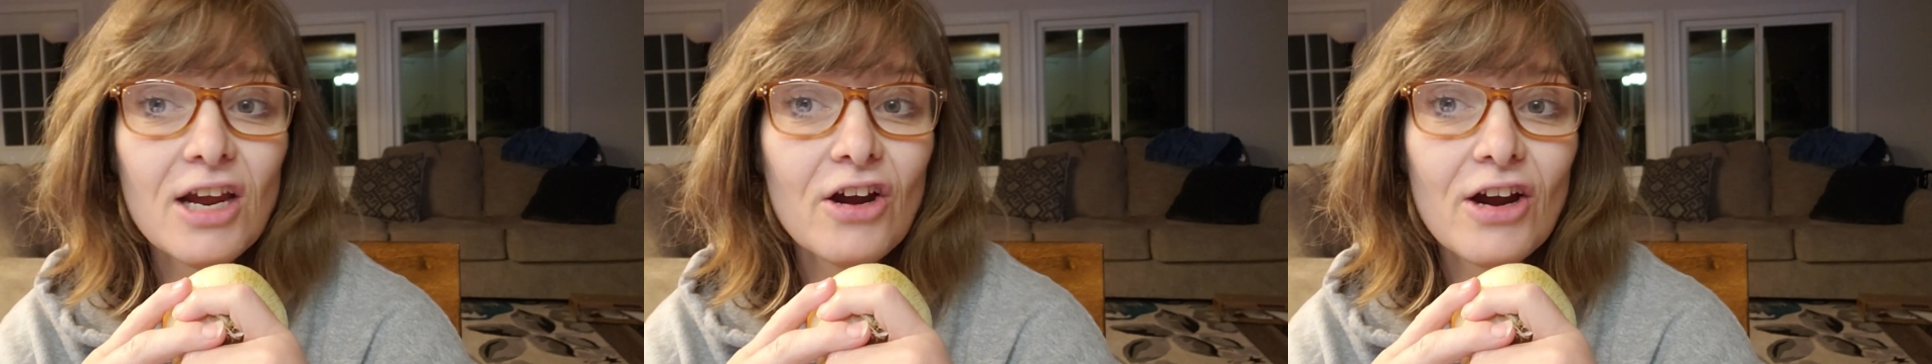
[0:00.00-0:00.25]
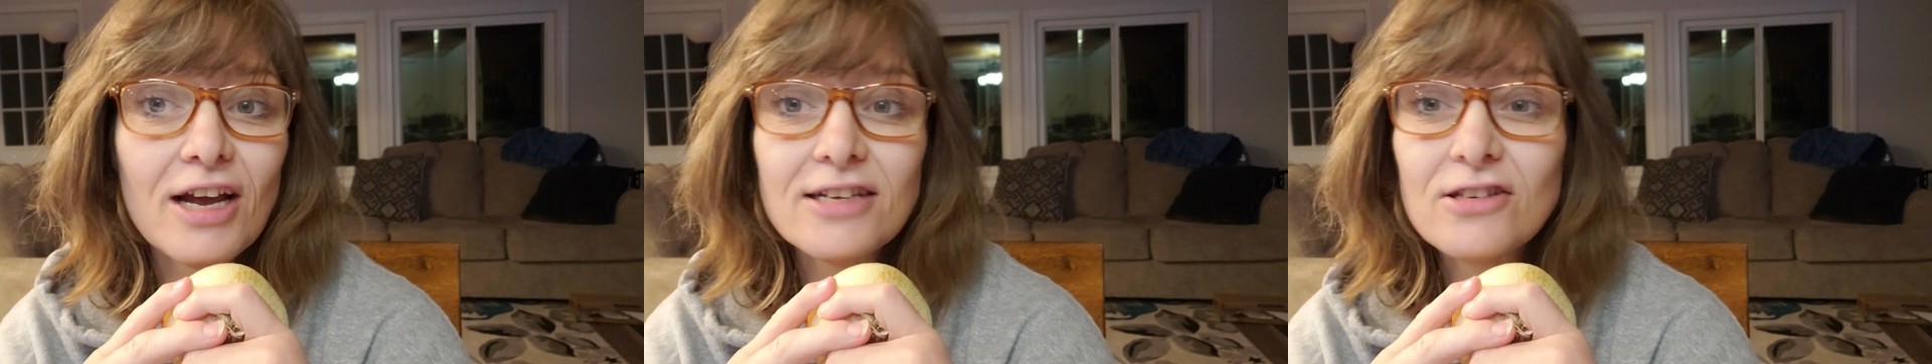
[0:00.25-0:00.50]

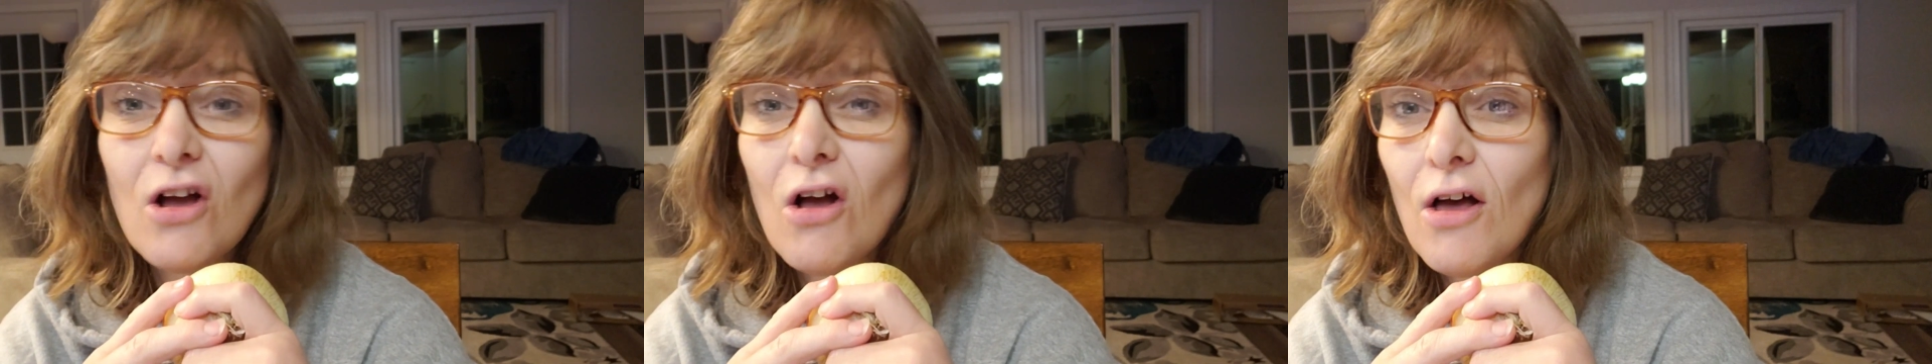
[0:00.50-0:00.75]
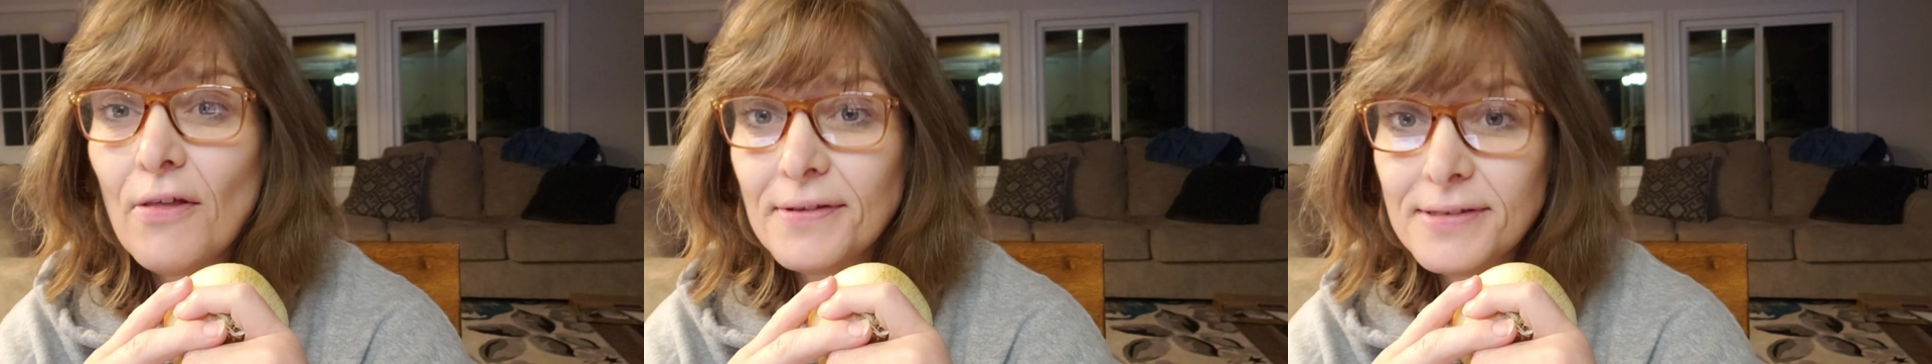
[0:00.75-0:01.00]
earaches
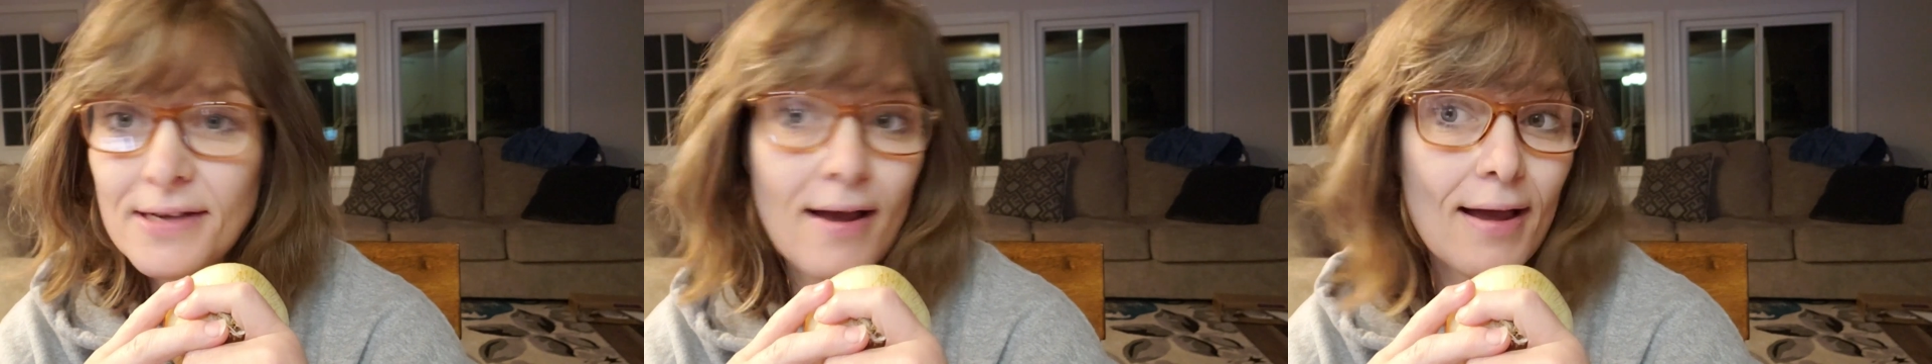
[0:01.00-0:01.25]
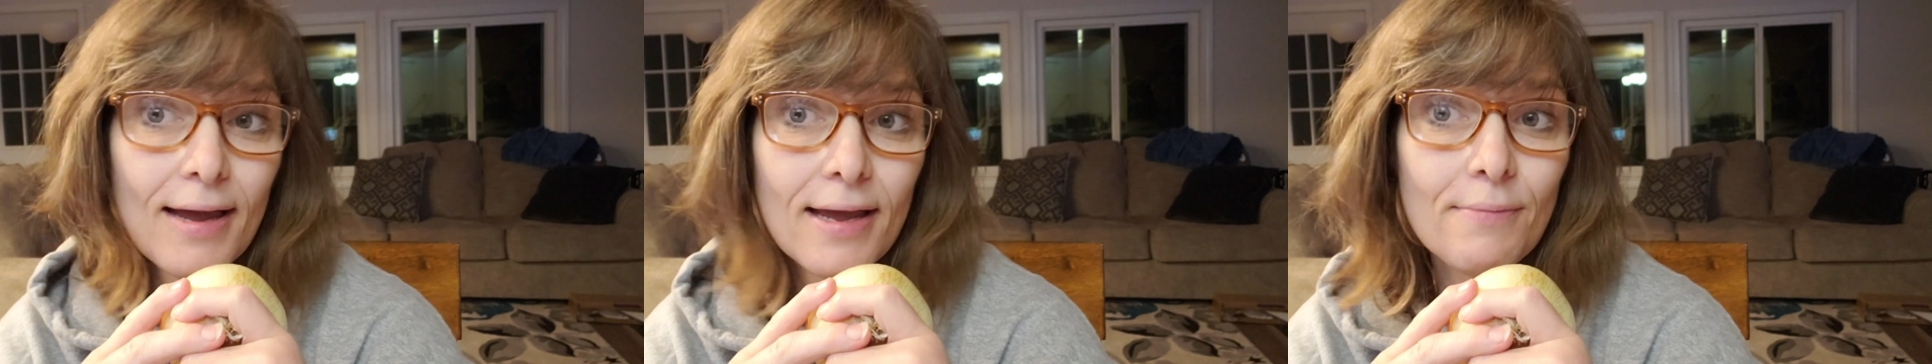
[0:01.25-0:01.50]
all the
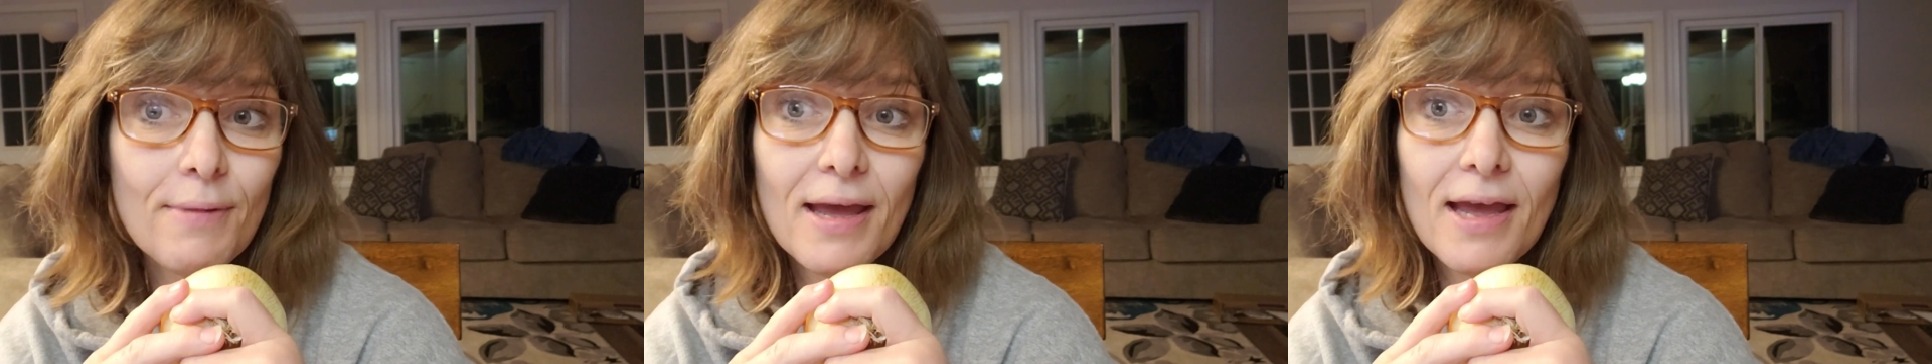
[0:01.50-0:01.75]
time